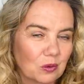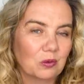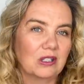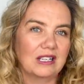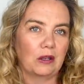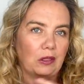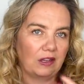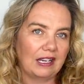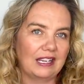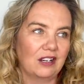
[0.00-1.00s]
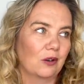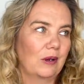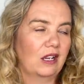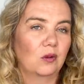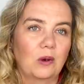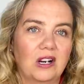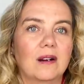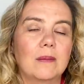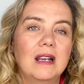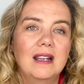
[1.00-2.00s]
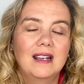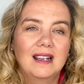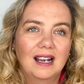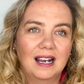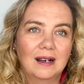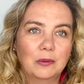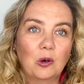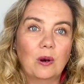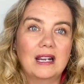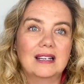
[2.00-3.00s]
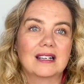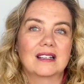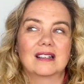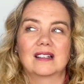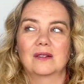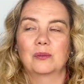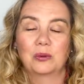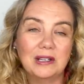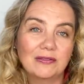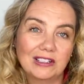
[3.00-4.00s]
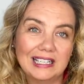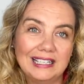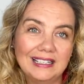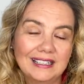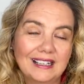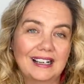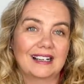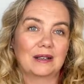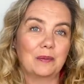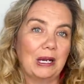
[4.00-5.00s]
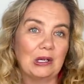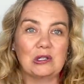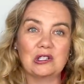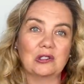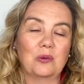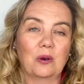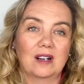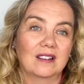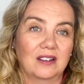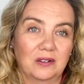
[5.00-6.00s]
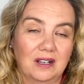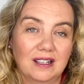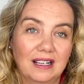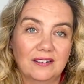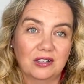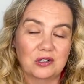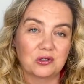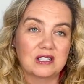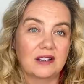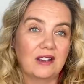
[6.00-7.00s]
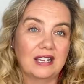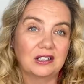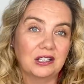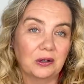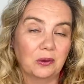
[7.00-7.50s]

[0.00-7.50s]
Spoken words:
weren't really a thing here. We had to wear them quite briefly. Compared to what a lot of countries have had to go